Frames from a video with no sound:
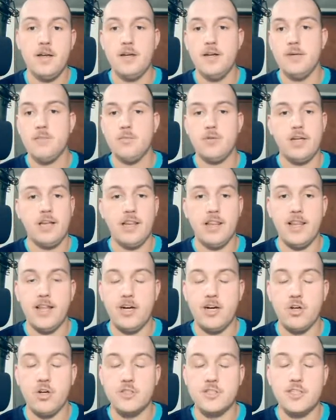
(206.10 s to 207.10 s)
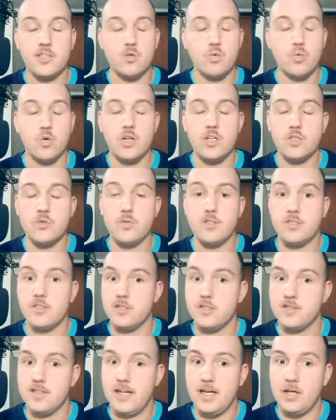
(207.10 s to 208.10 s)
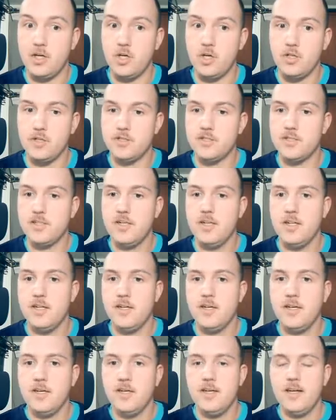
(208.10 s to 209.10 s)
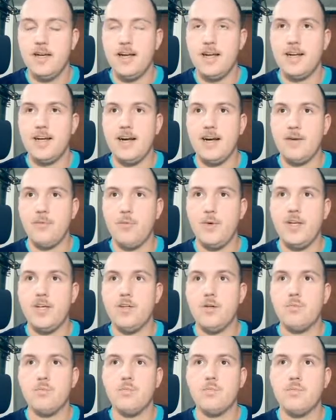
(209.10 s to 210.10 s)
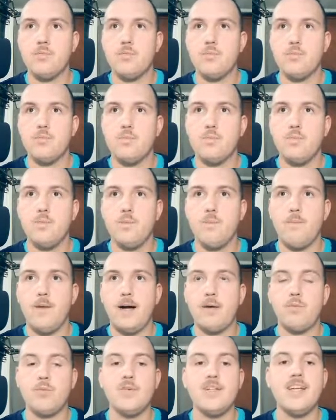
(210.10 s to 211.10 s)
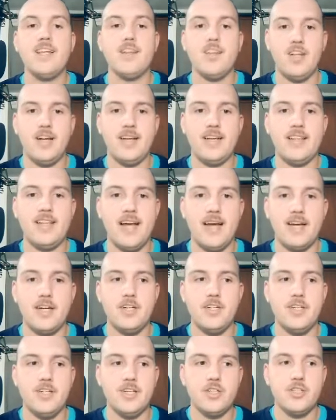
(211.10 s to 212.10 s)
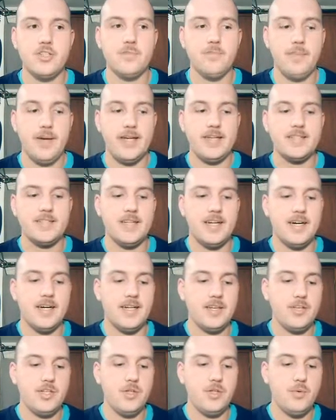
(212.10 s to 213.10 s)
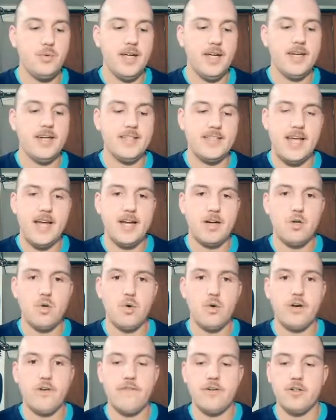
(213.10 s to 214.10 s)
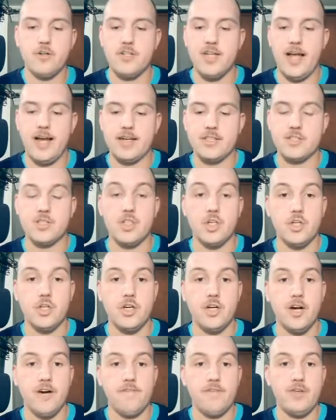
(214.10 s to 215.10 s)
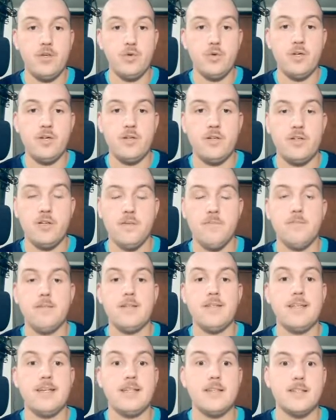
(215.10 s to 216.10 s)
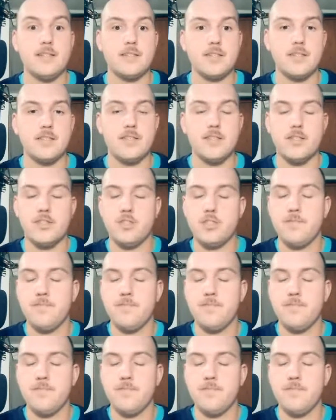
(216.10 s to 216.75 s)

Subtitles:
Bladed Lady also has Rush, which does not hurt. And I really like that condition based on you get attack, or if your attack is good enough, you complete this condition.